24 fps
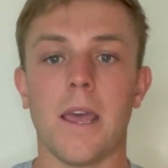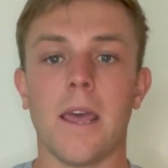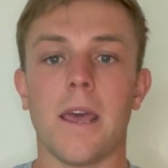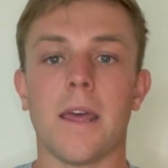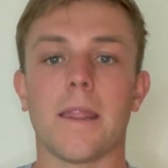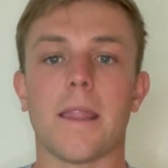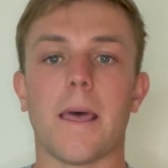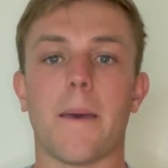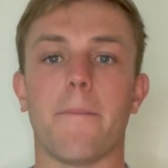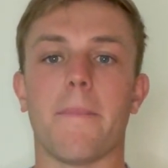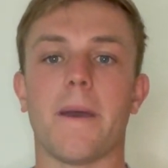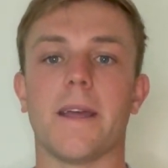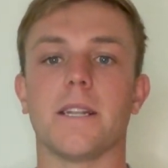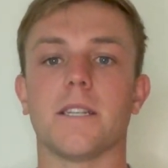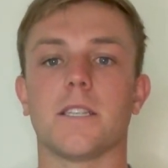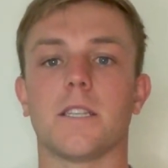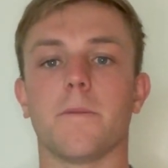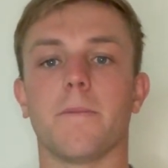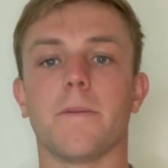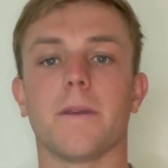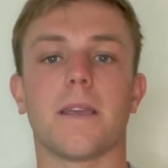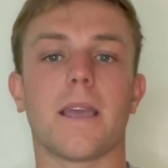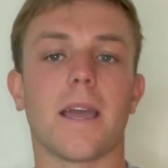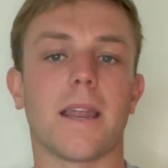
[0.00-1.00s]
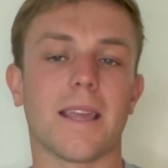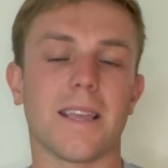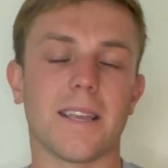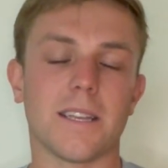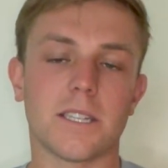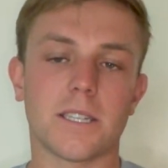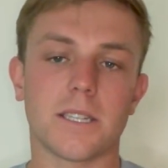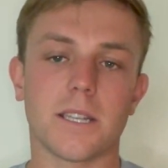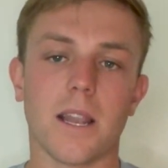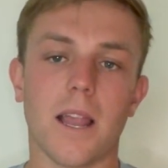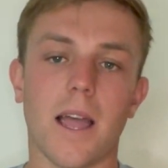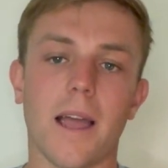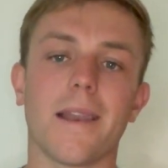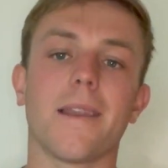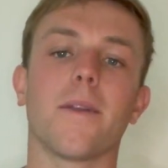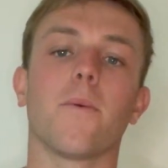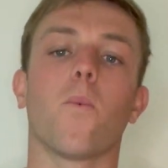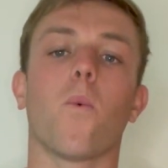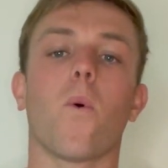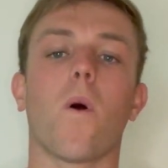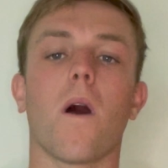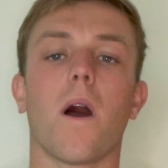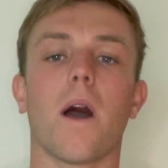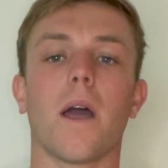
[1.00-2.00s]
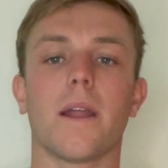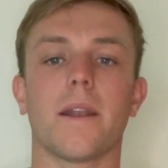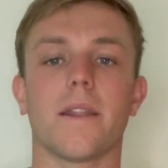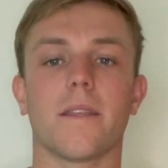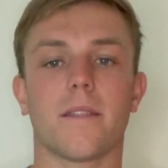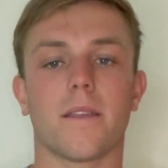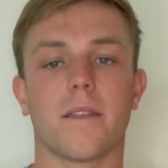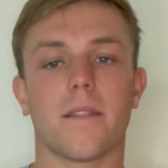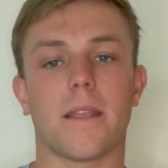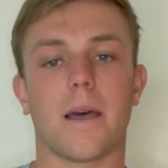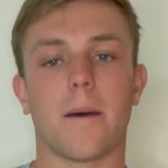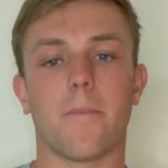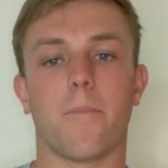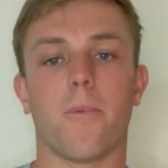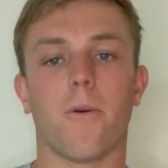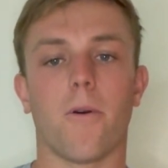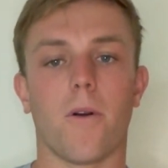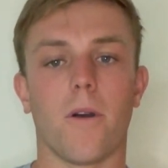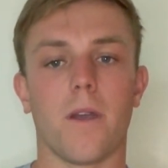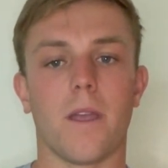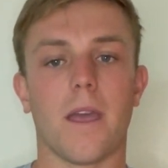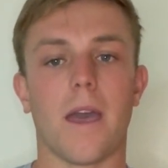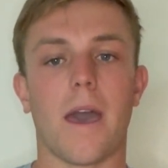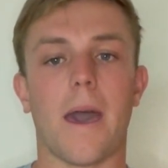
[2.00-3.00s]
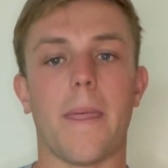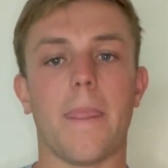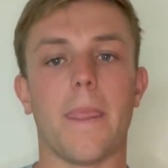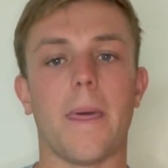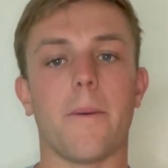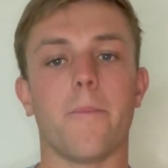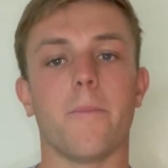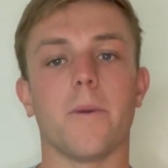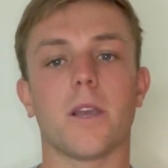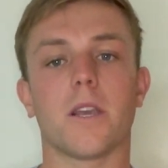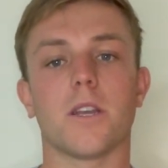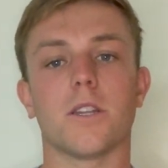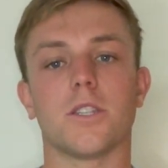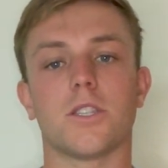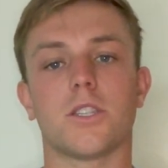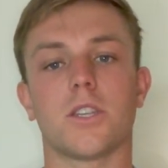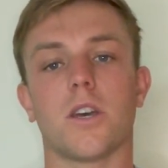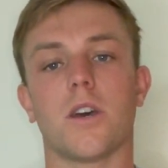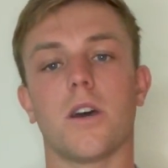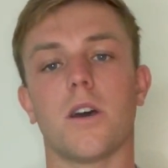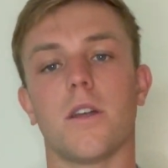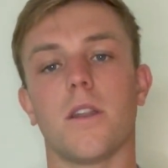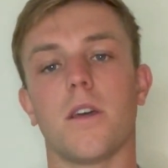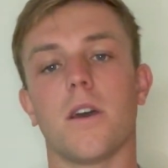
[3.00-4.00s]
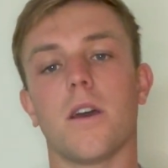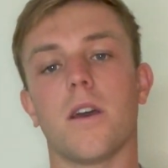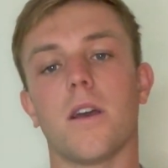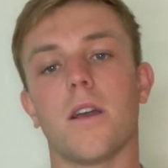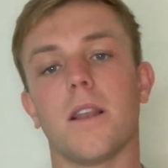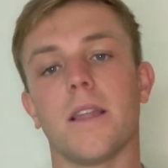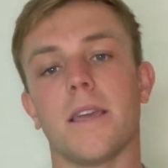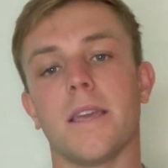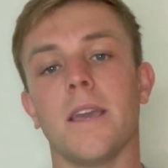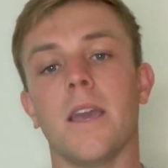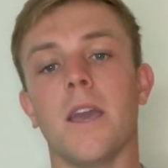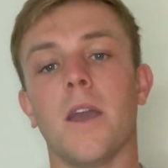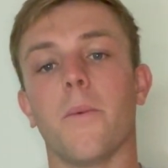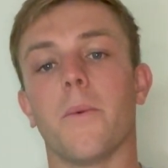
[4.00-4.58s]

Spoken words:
They're meant to be getting slightly wider than that bouy, and then we can turn early.